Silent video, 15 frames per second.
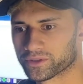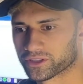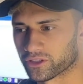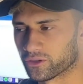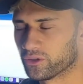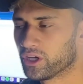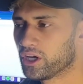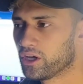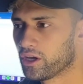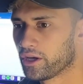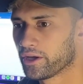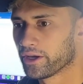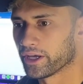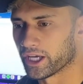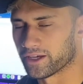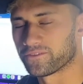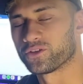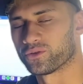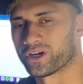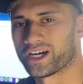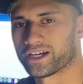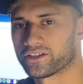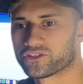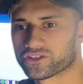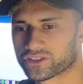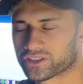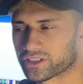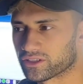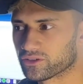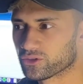So if you are
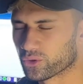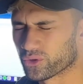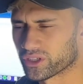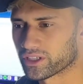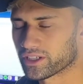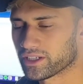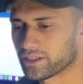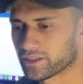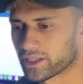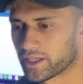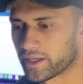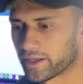interested in doing it,